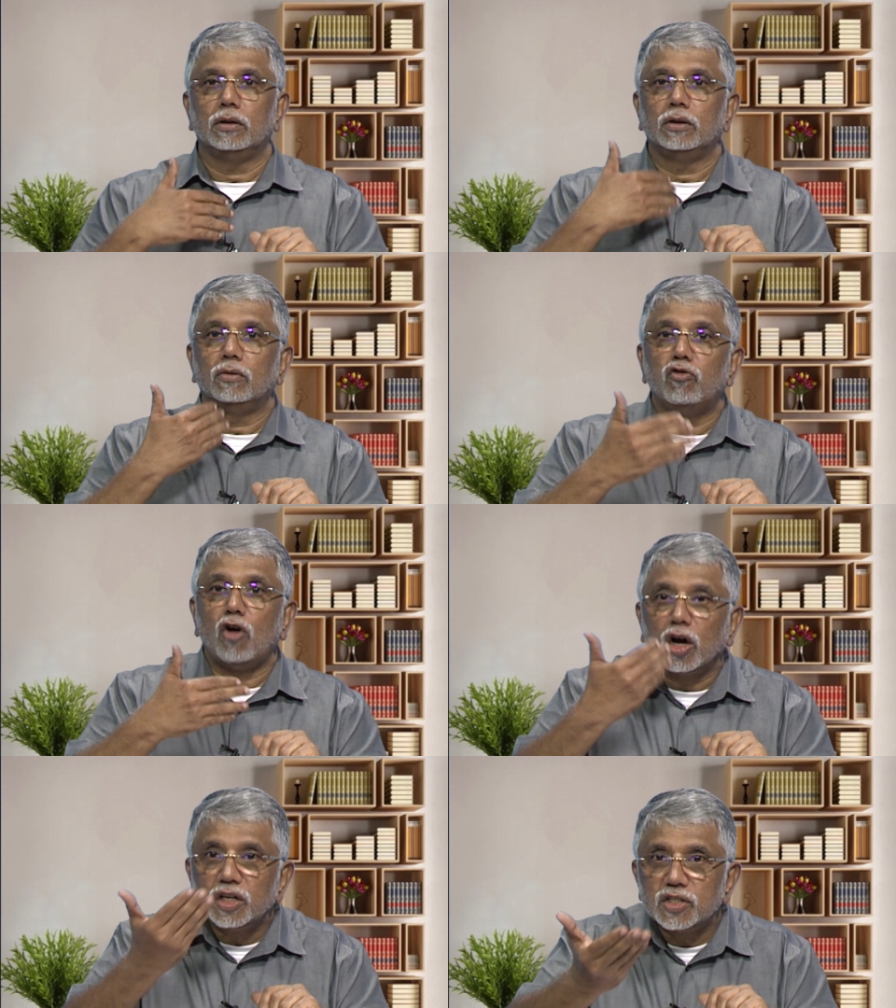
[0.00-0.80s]

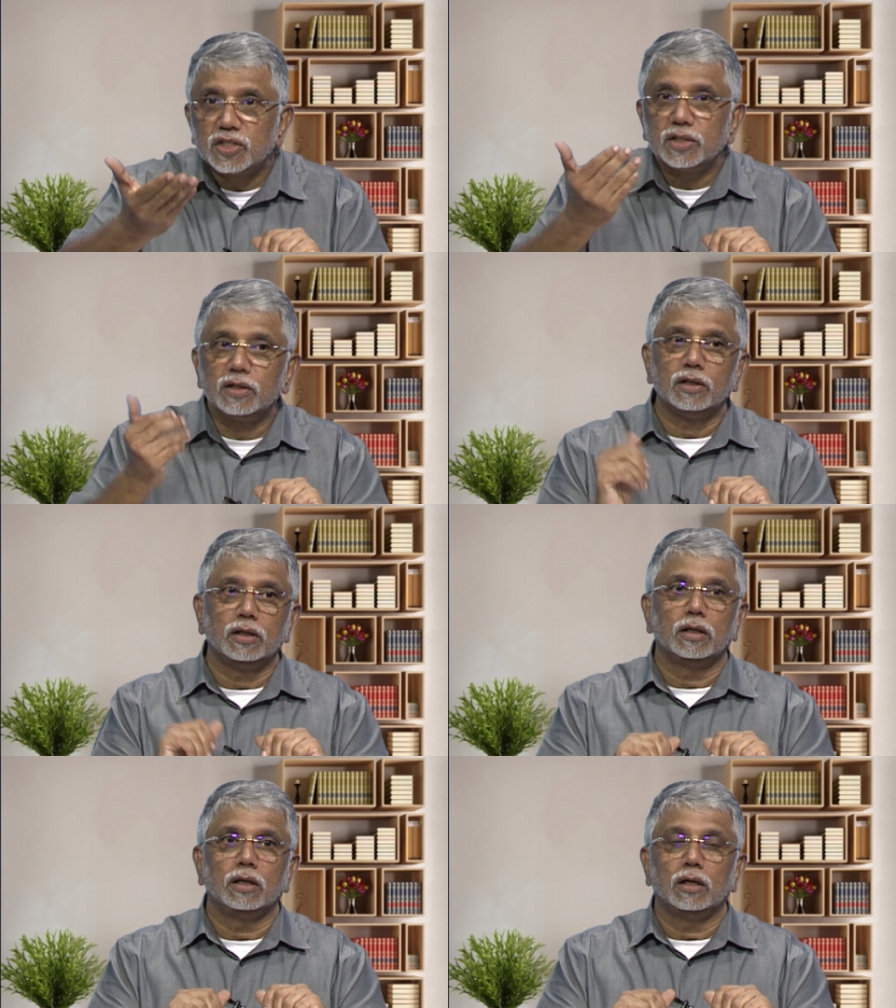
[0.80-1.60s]
voice,
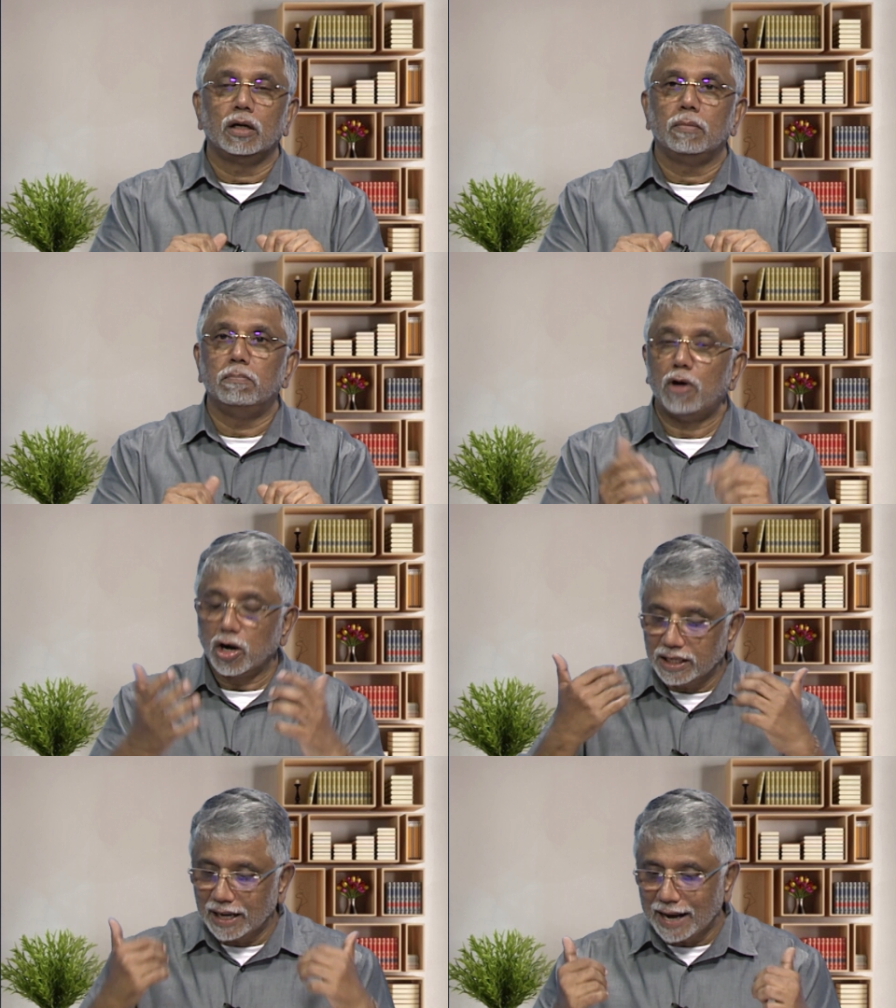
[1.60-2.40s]

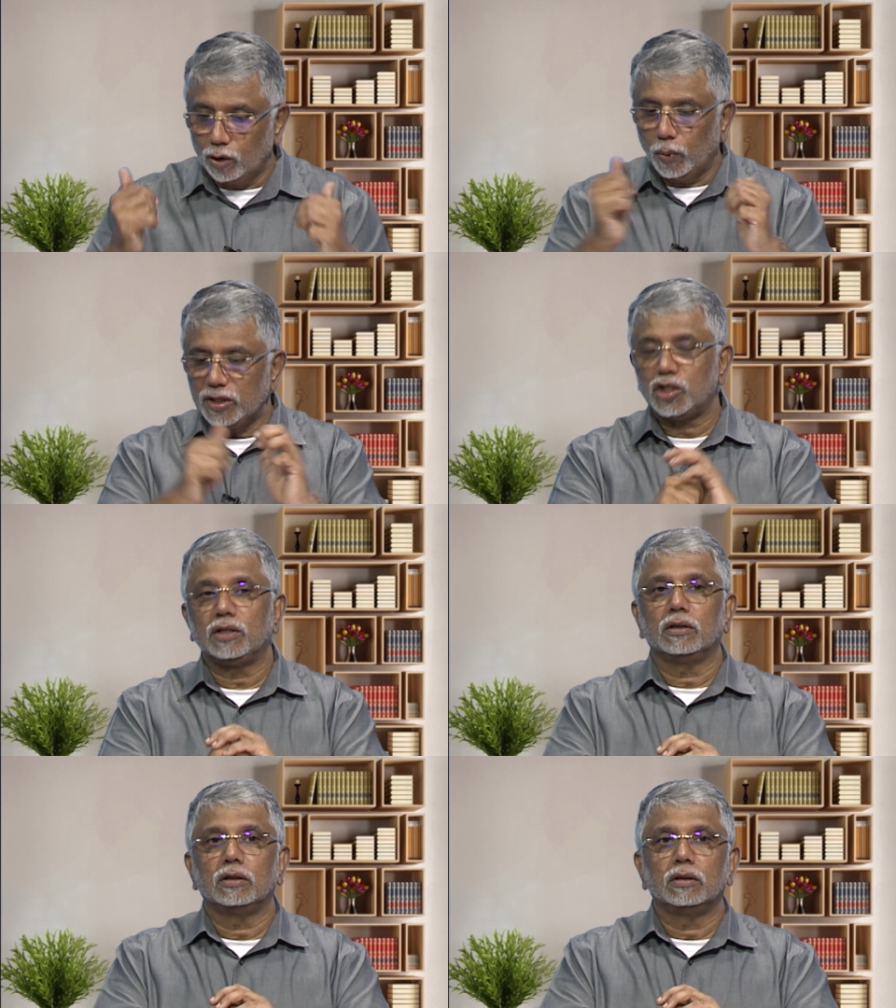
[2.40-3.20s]
body language
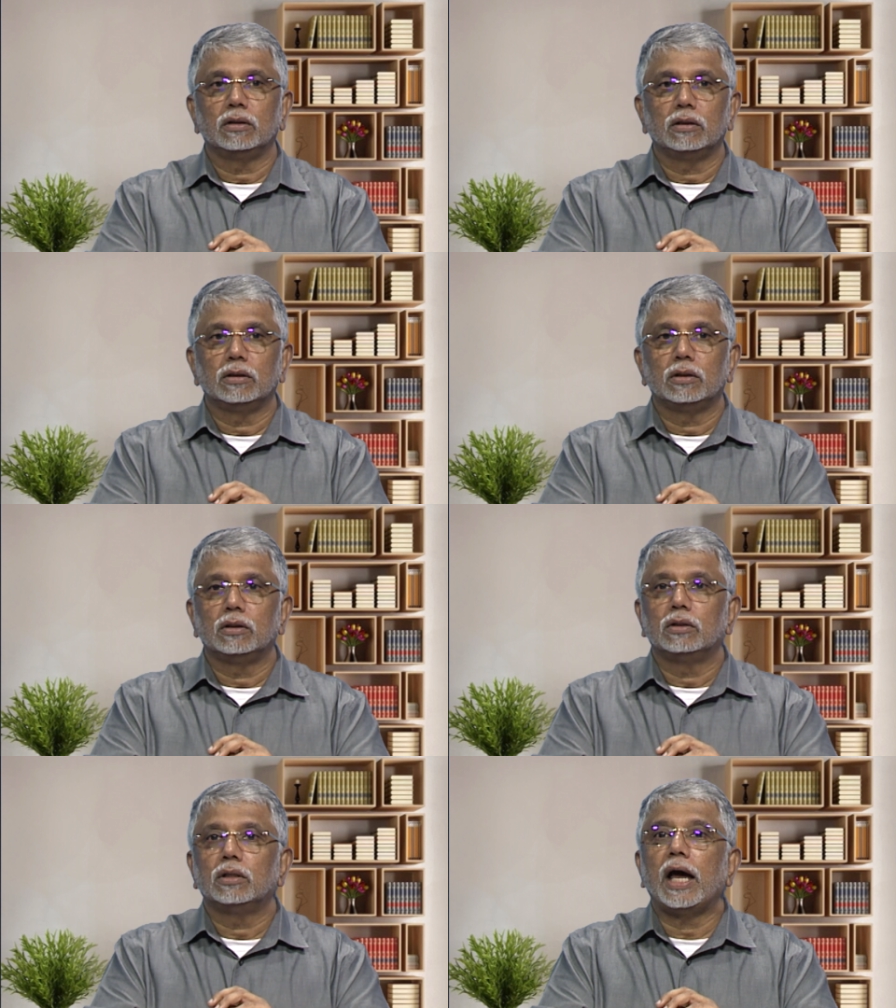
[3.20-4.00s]

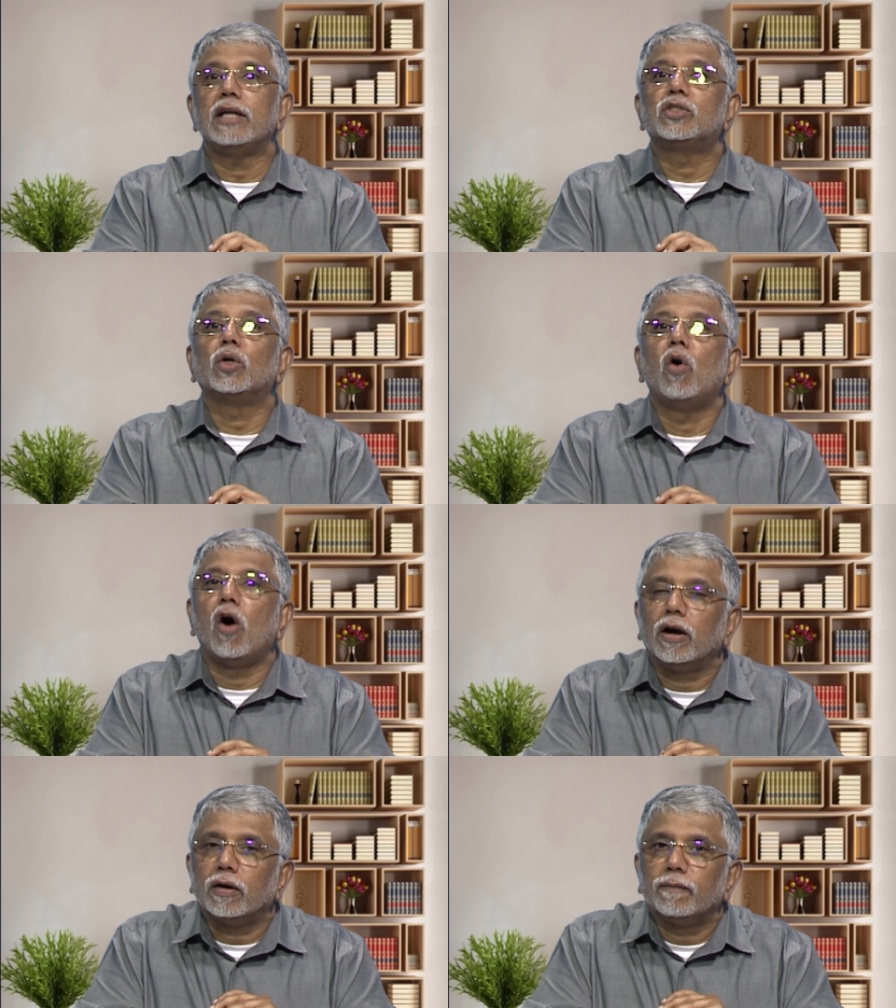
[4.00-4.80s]
and so
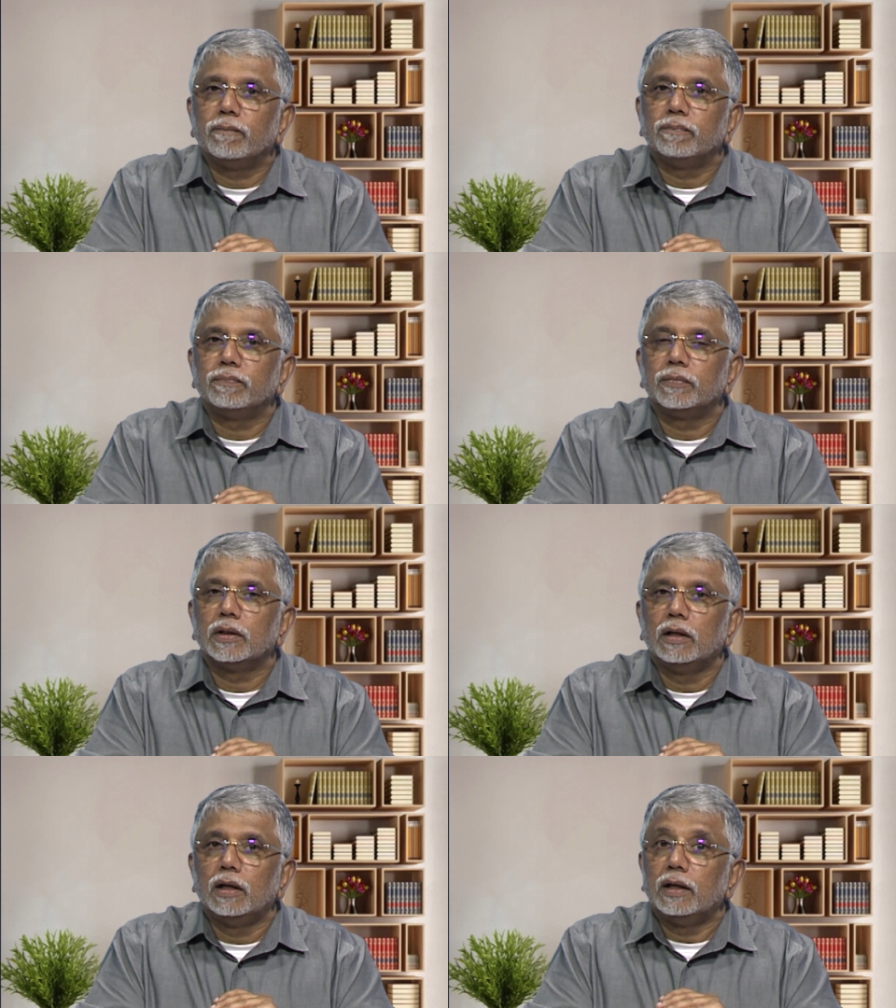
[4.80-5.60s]
on.
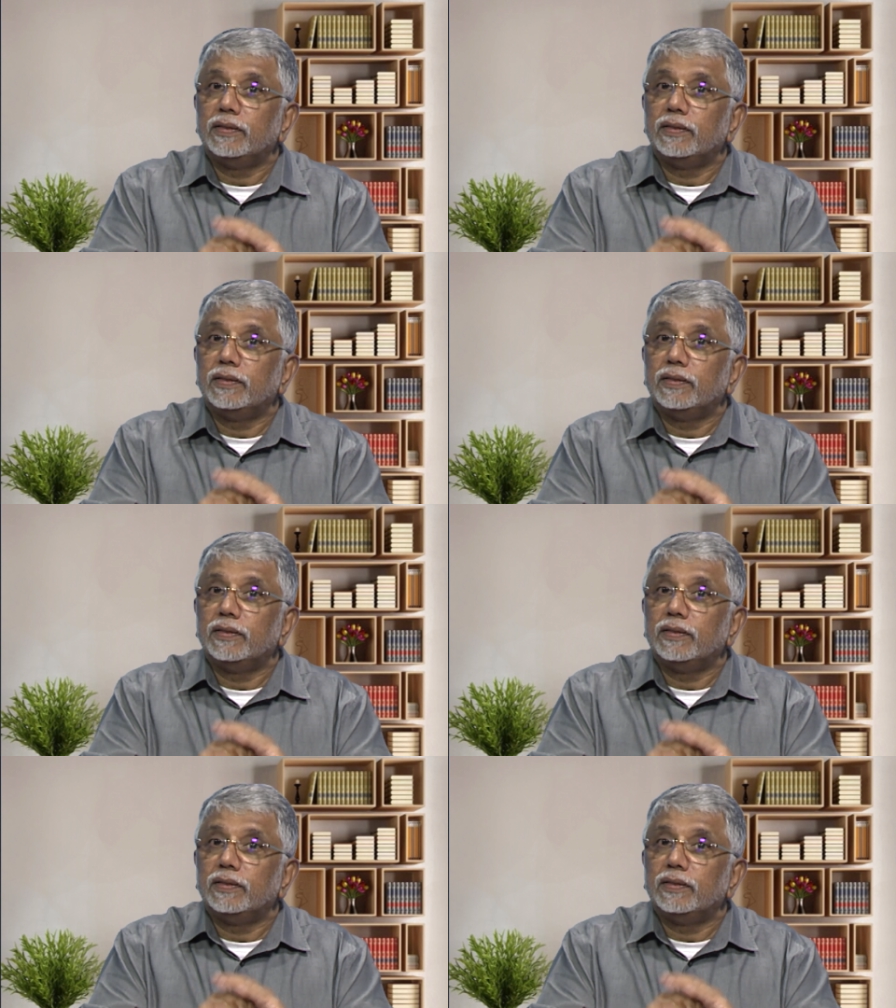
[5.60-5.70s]
The